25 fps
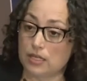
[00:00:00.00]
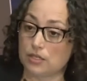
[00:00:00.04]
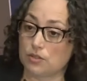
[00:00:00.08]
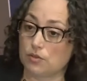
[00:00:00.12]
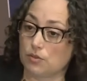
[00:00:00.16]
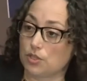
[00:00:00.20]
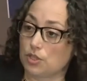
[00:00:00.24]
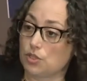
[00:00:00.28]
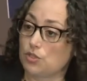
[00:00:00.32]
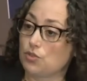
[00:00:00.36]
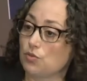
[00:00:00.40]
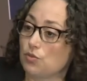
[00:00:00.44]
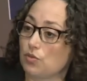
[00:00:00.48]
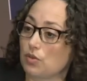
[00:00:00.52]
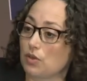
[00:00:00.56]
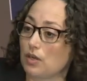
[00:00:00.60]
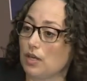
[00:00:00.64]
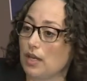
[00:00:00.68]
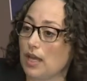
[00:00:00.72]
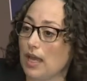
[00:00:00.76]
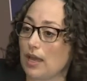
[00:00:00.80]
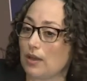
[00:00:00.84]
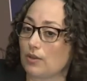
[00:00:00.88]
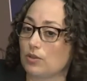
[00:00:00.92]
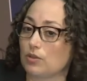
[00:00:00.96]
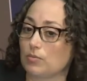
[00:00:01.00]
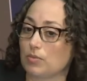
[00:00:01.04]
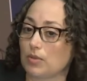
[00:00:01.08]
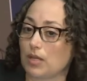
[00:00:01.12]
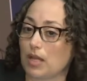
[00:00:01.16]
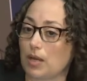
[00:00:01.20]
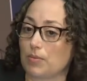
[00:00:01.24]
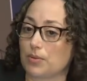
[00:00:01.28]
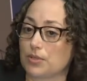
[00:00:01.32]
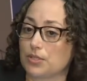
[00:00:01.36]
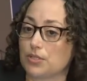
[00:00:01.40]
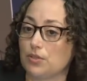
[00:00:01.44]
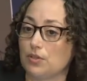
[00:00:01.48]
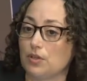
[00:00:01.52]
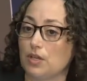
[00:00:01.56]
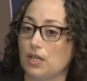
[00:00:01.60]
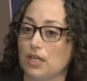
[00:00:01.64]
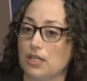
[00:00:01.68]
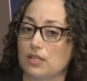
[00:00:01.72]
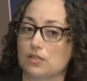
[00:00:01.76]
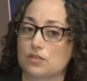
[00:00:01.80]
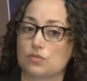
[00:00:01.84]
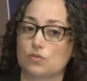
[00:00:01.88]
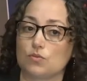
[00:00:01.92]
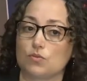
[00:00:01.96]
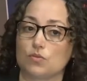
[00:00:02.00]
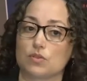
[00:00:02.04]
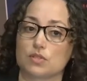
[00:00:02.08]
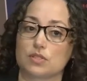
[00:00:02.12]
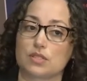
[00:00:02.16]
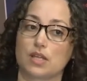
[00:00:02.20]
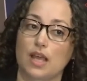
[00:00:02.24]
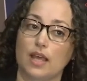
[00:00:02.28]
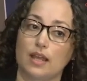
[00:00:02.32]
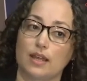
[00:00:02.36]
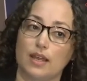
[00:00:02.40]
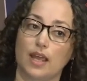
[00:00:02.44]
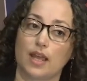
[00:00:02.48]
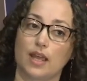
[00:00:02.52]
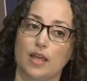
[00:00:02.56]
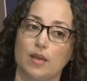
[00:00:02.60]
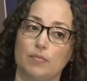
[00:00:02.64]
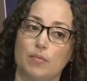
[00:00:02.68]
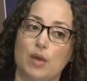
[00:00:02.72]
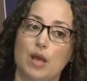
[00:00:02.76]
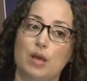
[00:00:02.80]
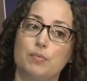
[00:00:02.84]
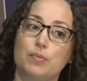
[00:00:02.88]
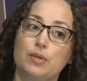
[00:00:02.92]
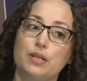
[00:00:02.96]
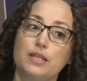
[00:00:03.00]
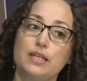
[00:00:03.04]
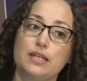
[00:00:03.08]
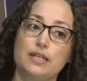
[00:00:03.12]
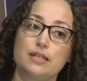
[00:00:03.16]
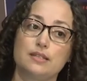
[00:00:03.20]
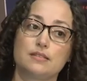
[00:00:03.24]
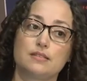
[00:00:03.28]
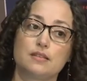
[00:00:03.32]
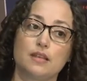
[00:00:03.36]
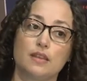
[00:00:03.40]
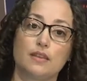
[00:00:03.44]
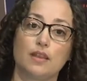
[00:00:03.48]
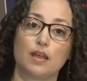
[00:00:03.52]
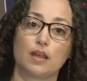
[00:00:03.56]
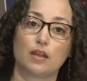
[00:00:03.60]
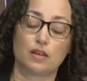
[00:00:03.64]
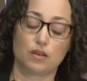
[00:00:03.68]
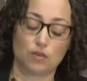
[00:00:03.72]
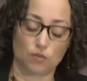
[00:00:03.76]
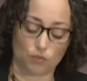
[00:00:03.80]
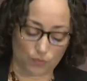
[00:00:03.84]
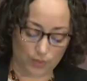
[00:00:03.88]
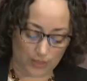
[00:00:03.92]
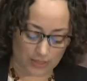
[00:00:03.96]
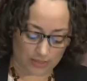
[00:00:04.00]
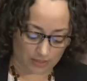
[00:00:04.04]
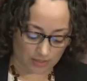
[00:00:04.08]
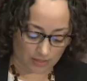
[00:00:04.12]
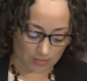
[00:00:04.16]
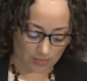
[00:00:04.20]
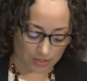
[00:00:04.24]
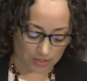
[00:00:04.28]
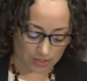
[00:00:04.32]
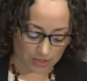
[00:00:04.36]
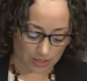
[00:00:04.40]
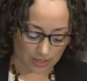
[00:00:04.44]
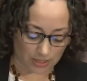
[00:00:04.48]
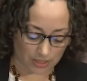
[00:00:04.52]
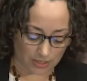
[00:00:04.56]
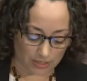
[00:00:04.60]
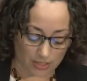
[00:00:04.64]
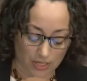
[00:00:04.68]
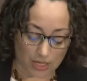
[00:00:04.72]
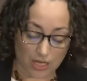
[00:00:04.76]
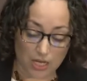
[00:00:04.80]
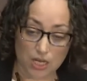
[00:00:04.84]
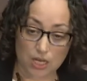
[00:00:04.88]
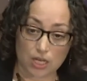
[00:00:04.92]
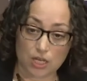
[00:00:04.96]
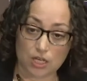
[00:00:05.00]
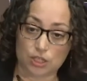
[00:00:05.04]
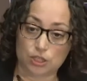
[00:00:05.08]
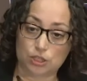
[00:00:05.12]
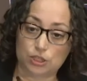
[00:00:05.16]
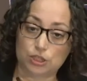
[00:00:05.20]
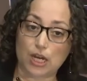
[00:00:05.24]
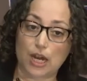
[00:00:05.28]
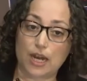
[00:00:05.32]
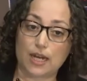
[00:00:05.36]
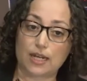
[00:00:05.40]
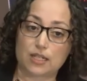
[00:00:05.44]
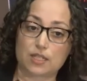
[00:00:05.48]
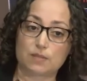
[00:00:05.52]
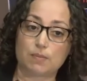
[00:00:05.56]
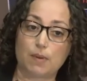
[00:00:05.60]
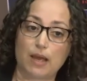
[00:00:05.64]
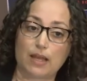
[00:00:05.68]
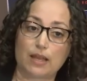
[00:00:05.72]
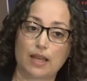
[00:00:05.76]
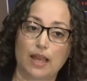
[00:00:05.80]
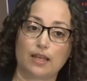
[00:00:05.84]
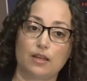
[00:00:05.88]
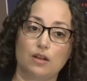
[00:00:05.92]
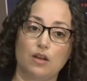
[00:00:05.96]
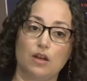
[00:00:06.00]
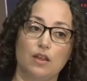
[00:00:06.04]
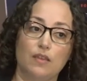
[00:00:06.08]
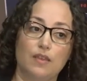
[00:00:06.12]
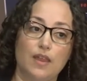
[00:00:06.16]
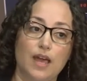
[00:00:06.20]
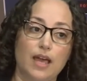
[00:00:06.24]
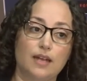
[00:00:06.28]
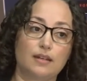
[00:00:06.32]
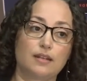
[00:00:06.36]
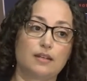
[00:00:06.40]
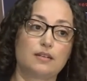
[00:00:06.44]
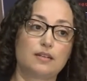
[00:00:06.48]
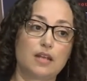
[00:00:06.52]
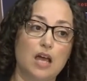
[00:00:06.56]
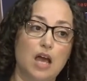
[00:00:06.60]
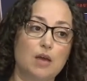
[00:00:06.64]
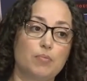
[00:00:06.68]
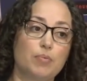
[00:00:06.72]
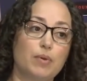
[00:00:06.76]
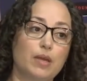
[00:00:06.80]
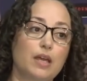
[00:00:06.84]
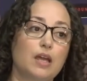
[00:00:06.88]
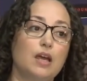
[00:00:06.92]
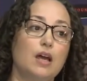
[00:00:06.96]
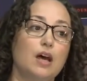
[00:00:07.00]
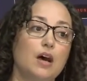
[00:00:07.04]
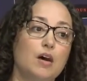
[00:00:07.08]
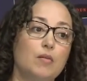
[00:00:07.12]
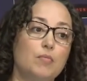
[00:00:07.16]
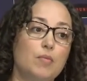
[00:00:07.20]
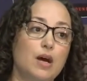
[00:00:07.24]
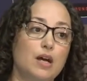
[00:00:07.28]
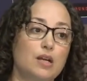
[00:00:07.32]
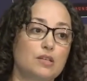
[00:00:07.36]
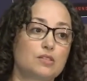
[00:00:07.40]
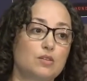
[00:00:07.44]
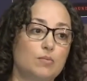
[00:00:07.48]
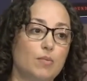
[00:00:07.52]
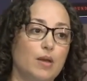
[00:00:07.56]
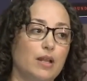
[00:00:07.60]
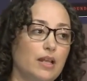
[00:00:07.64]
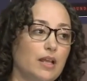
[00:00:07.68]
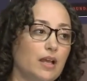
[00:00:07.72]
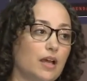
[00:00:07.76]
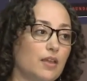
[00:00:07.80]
ensure equitable opportunity in schools, and I am pleased that we at the commission can shine a spotlight on that topic among so many